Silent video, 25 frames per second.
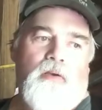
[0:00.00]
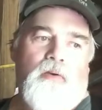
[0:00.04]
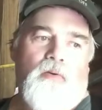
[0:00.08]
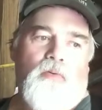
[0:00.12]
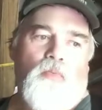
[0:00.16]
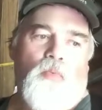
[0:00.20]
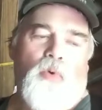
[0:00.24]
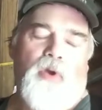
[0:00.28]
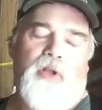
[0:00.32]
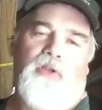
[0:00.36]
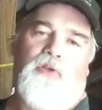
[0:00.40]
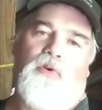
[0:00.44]

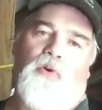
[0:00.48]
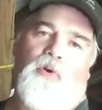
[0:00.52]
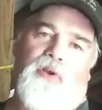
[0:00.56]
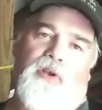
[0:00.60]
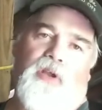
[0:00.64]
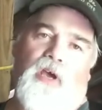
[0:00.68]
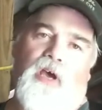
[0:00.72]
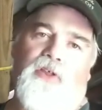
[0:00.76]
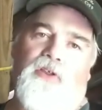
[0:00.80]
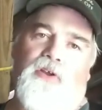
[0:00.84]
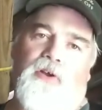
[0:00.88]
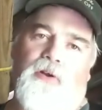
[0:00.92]
went to
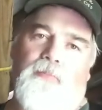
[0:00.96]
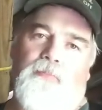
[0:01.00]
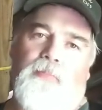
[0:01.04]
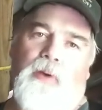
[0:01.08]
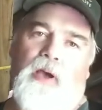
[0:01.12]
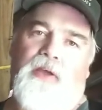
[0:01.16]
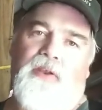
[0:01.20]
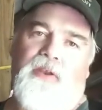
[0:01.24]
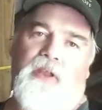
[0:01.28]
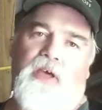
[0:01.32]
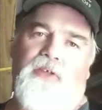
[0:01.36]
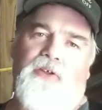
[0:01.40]

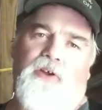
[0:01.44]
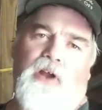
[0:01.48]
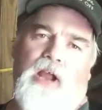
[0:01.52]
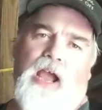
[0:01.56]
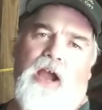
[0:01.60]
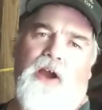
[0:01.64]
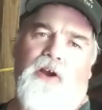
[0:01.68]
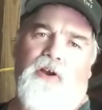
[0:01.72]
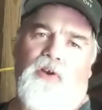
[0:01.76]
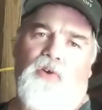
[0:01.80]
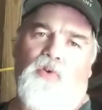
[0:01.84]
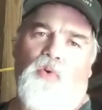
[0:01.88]
about another
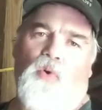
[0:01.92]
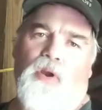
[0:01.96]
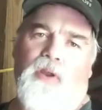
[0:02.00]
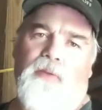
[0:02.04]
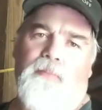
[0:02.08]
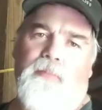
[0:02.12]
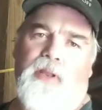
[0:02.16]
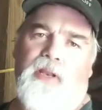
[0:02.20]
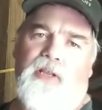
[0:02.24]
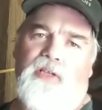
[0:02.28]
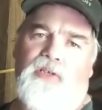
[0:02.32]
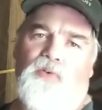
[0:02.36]
hour and 20
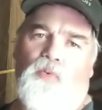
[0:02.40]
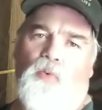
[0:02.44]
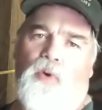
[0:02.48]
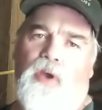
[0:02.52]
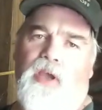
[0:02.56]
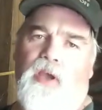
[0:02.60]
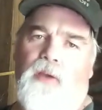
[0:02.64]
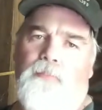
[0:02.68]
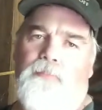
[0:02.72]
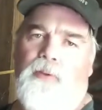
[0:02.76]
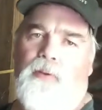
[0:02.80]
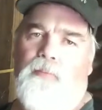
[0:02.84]
minutes
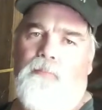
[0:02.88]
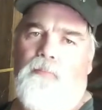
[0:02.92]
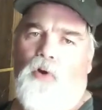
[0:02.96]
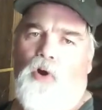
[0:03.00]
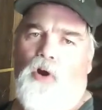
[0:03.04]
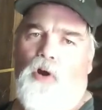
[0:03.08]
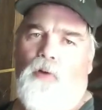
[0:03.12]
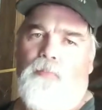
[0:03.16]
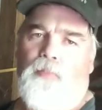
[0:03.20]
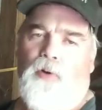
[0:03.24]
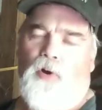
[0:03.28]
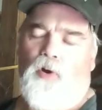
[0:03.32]
away up in
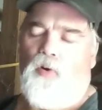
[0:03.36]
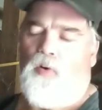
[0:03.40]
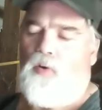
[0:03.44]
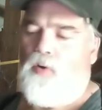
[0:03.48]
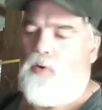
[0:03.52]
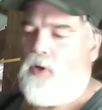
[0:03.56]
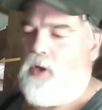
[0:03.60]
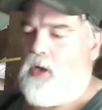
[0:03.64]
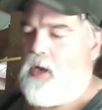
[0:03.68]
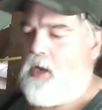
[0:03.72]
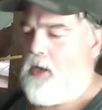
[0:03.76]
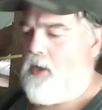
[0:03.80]

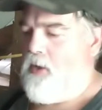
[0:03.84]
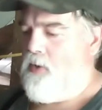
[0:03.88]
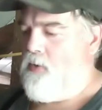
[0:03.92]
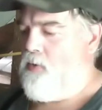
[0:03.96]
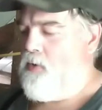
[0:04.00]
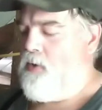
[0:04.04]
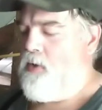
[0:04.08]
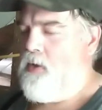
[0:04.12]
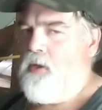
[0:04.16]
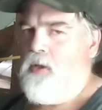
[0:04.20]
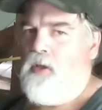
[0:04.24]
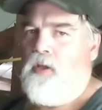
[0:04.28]
Marlboro, Ohio,
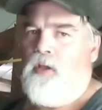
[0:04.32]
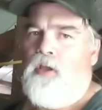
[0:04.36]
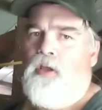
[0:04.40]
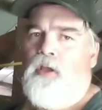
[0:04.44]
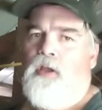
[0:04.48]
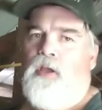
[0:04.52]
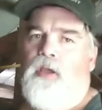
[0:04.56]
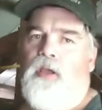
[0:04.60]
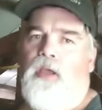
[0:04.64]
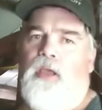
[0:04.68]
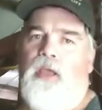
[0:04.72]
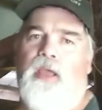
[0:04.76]

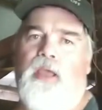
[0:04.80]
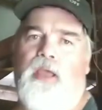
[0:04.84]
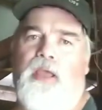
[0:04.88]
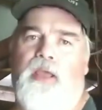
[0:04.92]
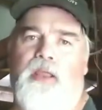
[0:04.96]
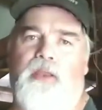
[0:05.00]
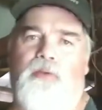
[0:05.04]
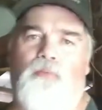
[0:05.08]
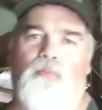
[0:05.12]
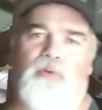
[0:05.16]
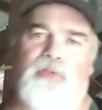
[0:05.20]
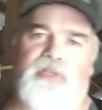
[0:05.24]

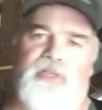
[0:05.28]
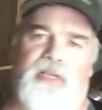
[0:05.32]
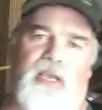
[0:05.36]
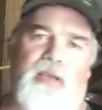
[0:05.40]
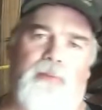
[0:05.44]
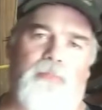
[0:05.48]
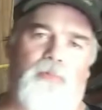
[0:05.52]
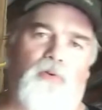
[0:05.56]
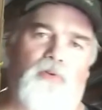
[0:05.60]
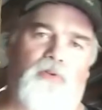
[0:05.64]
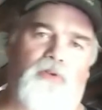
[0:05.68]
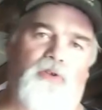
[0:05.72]
and was
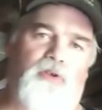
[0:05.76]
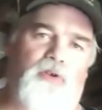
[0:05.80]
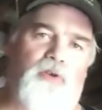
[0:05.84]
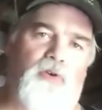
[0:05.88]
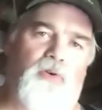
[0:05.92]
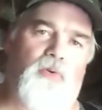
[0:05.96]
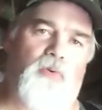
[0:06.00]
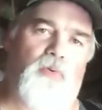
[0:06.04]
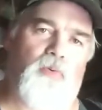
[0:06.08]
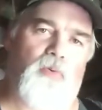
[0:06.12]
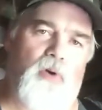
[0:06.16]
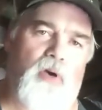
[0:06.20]
able
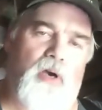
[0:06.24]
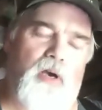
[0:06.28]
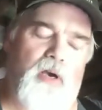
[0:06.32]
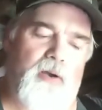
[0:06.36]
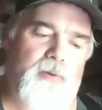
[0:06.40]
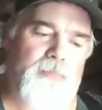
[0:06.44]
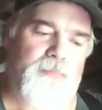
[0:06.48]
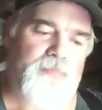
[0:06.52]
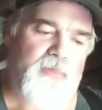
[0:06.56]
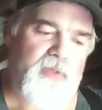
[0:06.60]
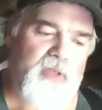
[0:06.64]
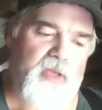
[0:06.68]

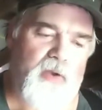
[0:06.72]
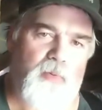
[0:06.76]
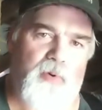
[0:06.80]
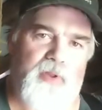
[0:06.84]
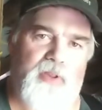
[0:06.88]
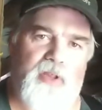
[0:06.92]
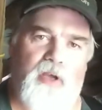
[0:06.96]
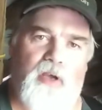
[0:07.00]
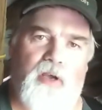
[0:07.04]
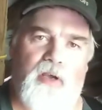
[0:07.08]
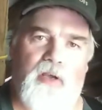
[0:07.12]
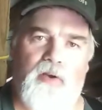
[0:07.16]
to get
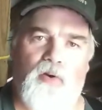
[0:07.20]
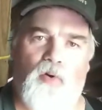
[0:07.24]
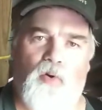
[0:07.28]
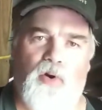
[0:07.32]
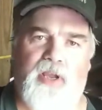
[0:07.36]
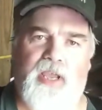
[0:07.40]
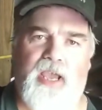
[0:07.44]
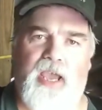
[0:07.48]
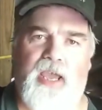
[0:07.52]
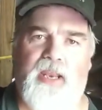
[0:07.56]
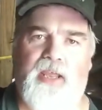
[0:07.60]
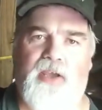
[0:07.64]
with an
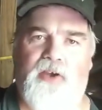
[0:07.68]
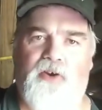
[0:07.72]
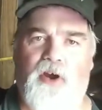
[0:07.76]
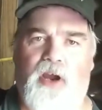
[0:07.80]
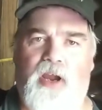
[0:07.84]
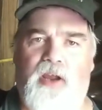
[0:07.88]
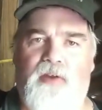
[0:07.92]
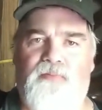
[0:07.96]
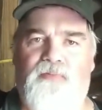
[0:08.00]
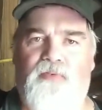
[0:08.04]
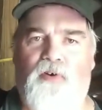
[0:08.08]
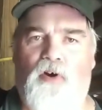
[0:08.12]
organic
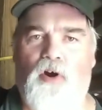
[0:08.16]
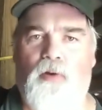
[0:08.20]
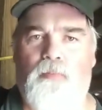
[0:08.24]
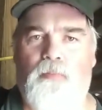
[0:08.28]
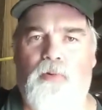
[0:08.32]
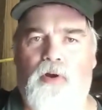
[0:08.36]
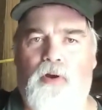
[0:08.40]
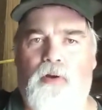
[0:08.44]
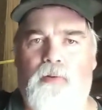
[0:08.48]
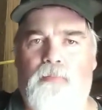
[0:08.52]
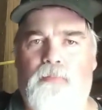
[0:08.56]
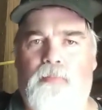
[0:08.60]
grain
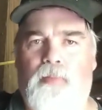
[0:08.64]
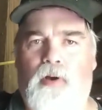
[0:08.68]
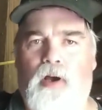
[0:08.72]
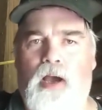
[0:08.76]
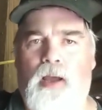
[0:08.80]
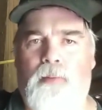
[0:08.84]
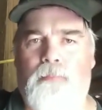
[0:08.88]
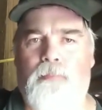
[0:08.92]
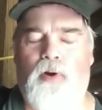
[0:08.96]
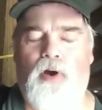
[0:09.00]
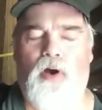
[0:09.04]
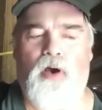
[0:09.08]
farmer, and
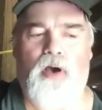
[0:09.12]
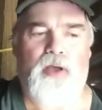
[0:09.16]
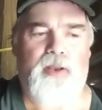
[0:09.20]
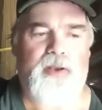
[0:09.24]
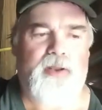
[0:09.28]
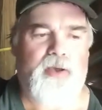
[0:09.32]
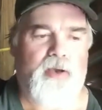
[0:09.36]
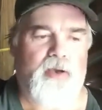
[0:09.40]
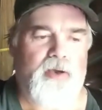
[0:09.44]
I bought